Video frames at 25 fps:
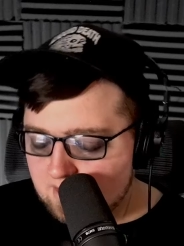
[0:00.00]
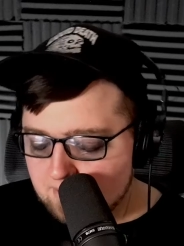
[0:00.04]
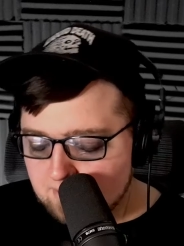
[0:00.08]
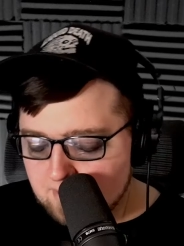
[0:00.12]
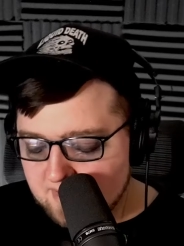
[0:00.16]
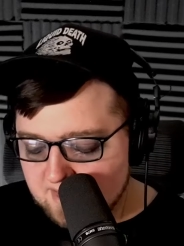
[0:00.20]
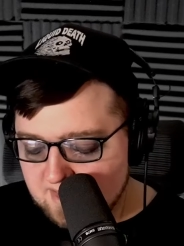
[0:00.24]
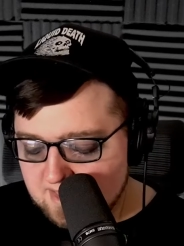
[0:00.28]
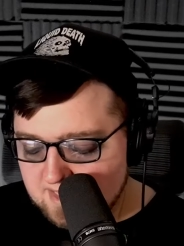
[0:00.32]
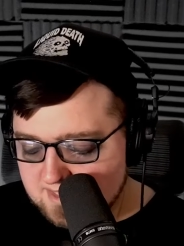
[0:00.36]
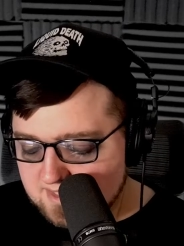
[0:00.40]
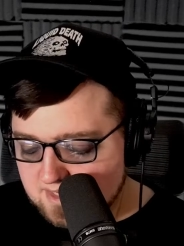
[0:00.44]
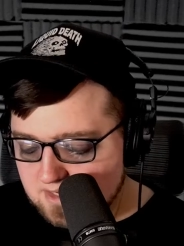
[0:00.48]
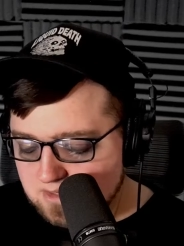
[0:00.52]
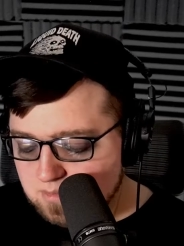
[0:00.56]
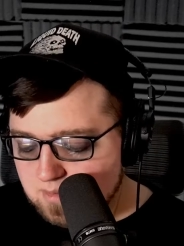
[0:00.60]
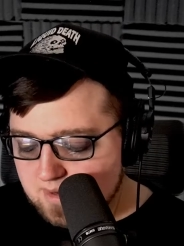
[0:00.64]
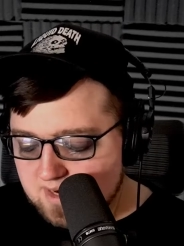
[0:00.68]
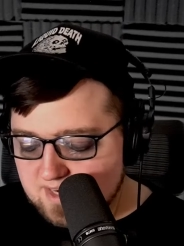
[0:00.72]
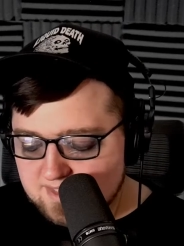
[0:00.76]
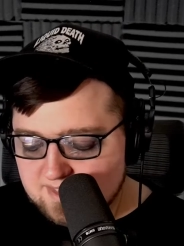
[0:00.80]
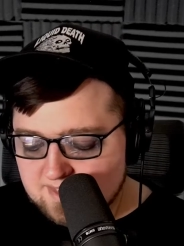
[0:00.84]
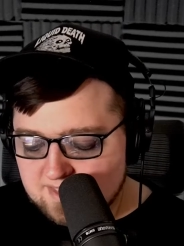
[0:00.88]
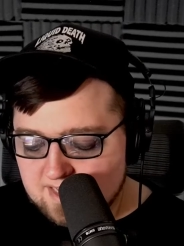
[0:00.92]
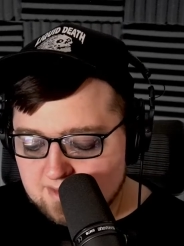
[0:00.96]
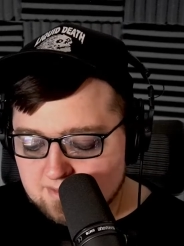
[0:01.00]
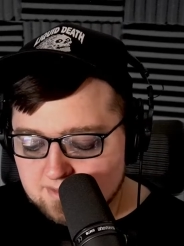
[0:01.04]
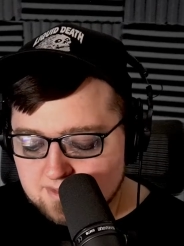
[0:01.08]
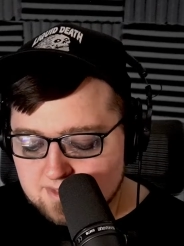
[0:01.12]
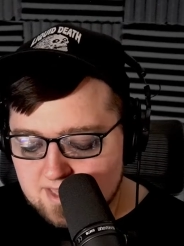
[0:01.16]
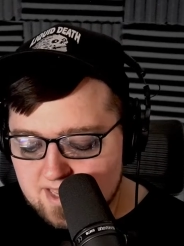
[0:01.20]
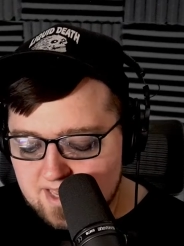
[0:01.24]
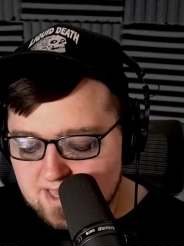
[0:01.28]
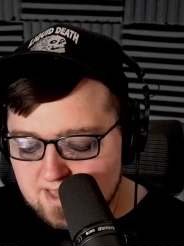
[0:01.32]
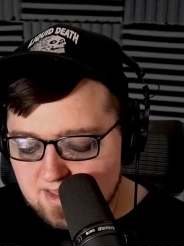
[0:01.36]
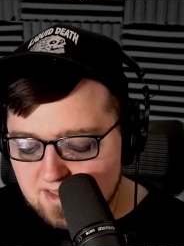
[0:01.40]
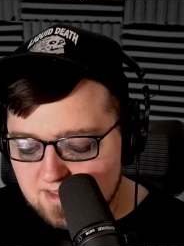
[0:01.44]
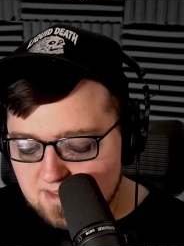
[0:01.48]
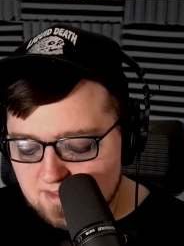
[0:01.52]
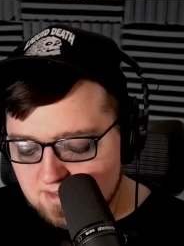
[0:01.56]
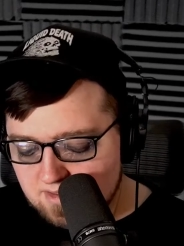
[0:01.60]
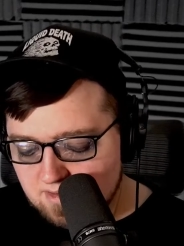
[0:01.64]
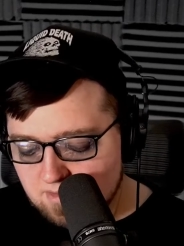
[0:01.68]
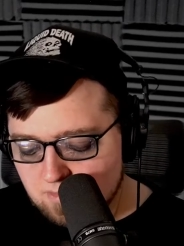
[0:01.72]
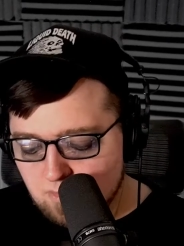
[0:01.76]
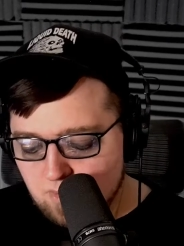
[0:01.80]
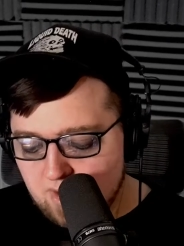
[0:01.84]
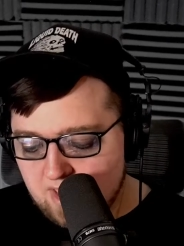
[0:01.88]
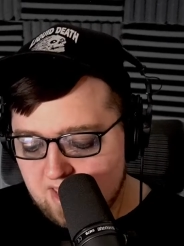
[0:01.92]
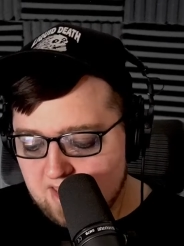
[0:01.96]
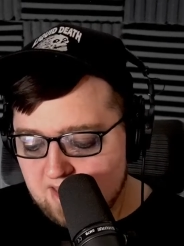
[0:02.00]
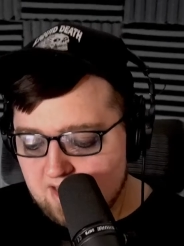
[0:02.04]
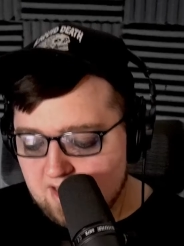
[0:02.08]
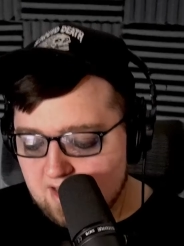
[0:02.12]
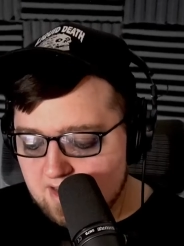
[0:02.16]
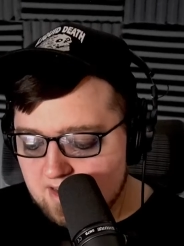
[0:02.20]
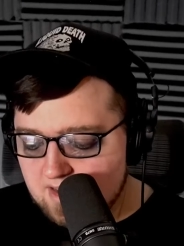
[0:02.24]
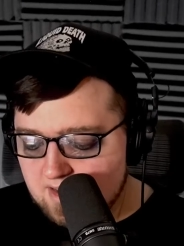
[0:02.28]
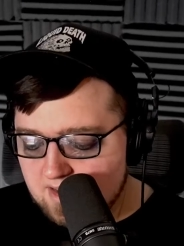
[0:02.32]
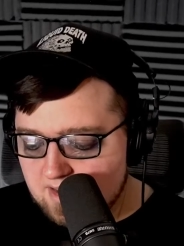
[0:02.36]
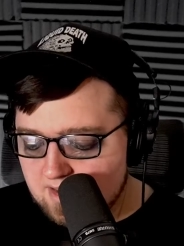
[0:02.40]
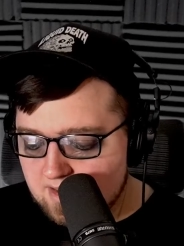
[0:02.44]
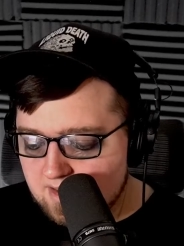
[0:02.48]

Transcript: but this is what it sounds like when